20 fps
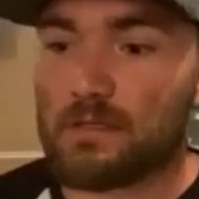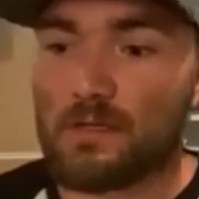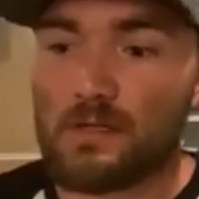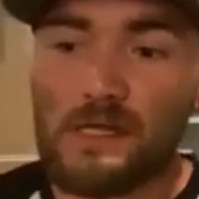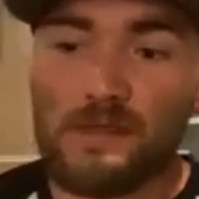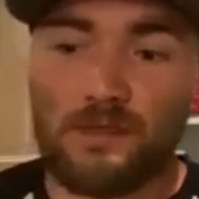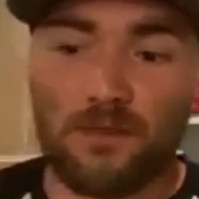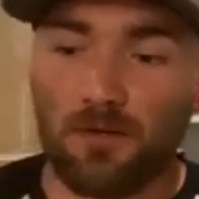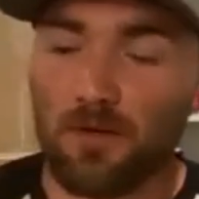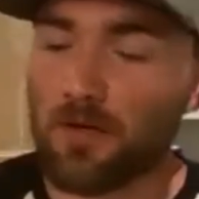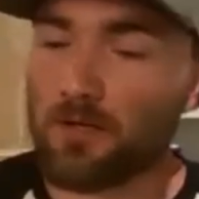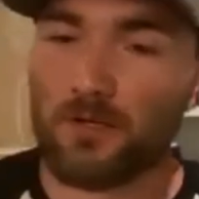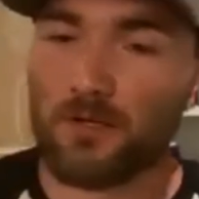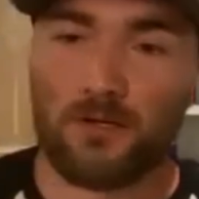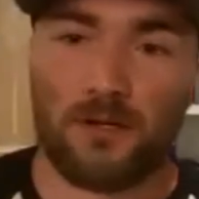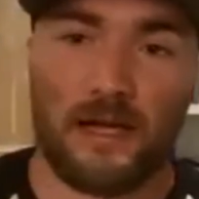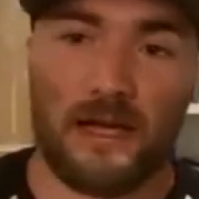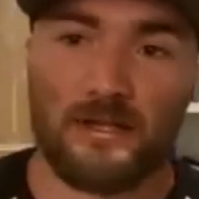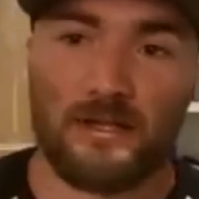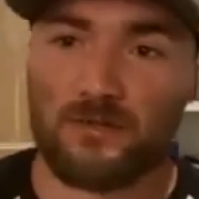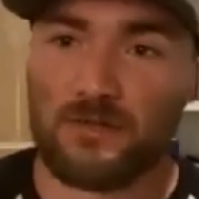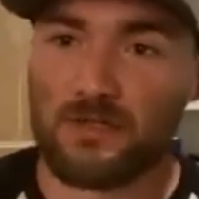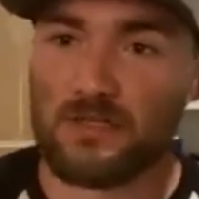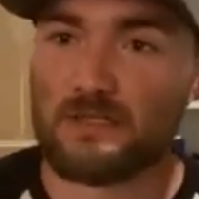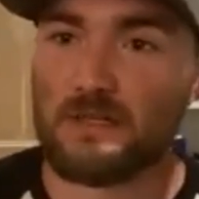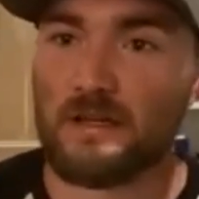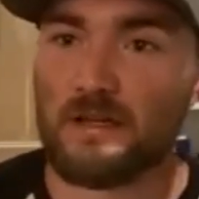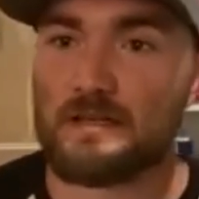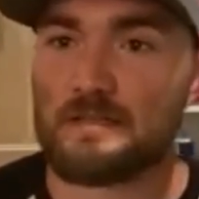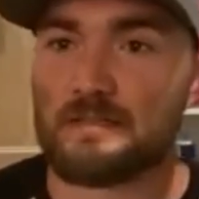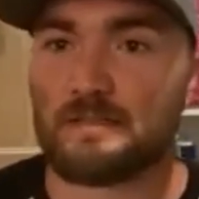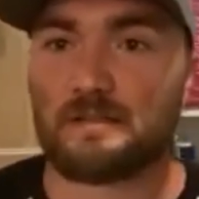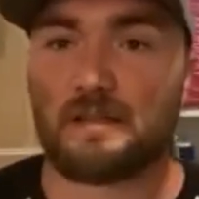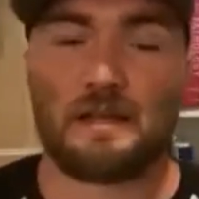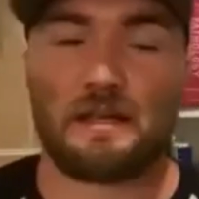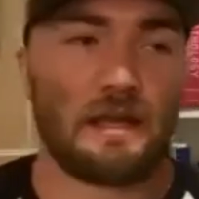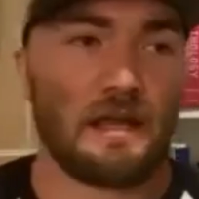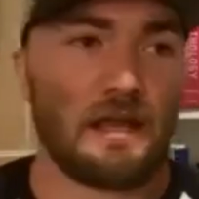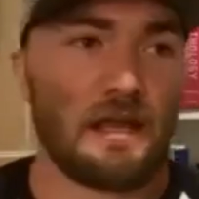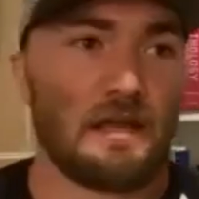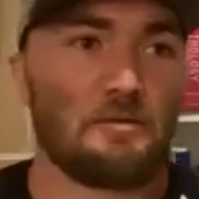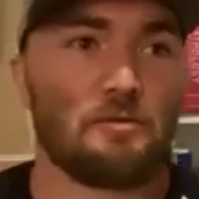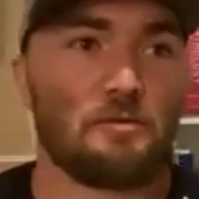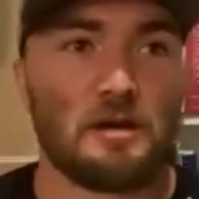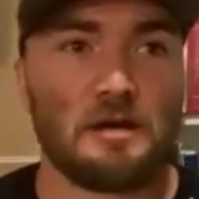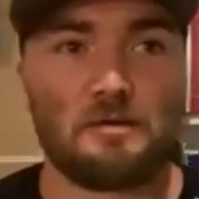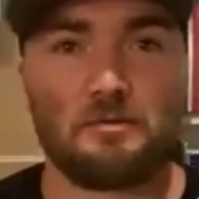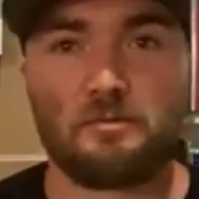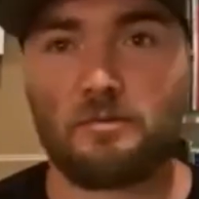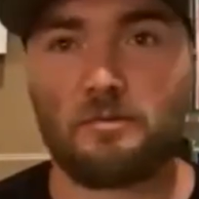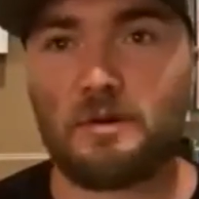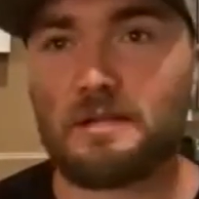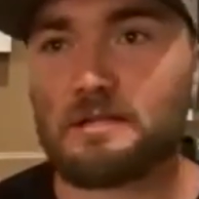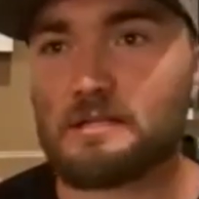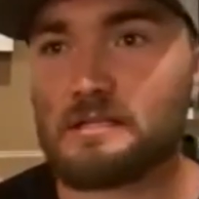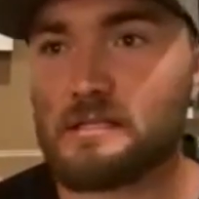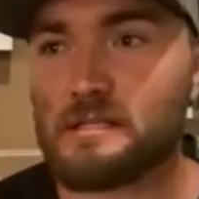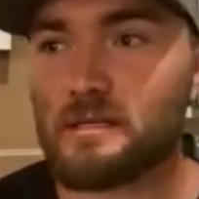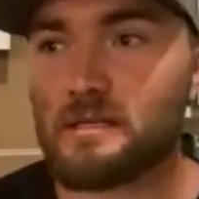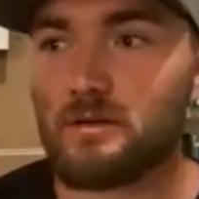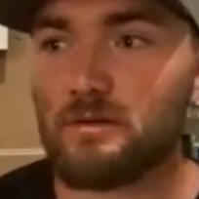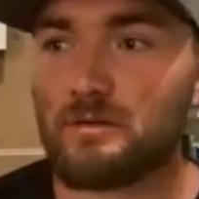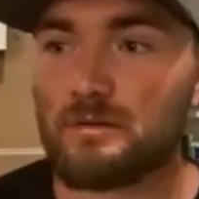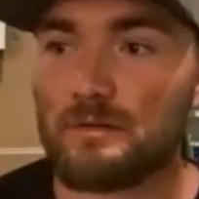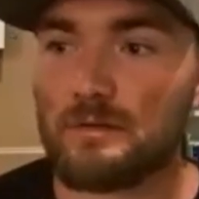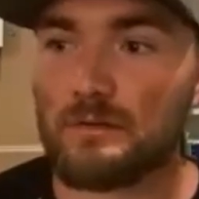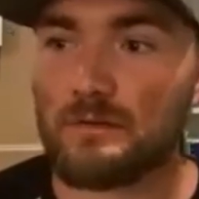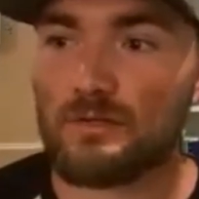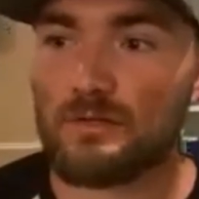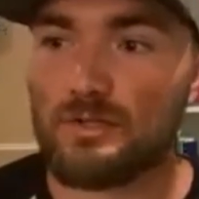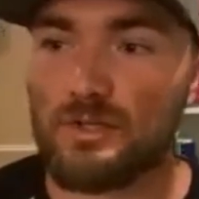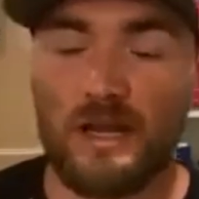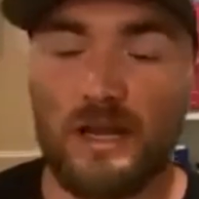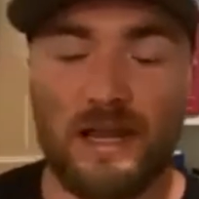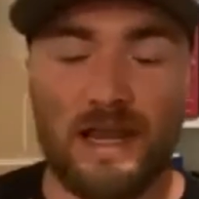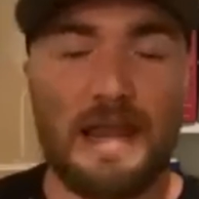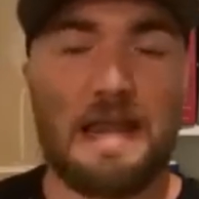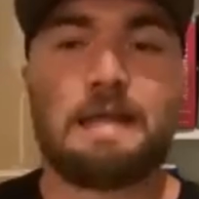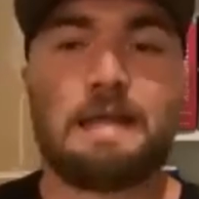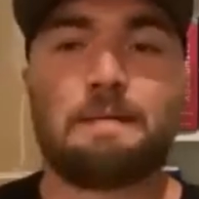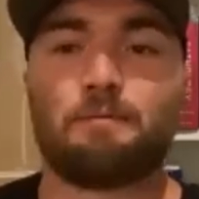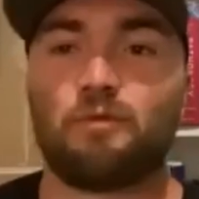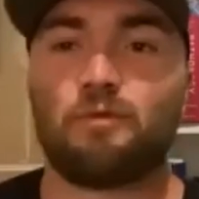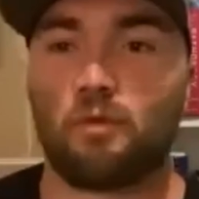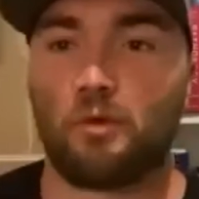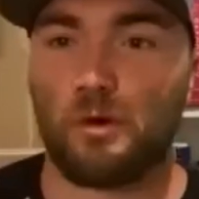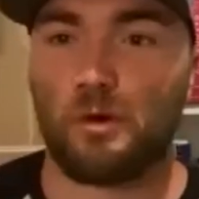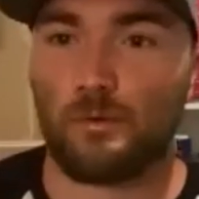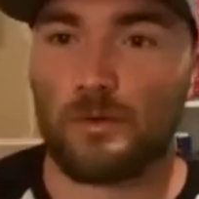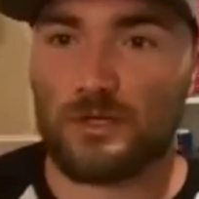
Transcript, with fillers: in their undergraduate studies is like, hey, what what you know should I aim for?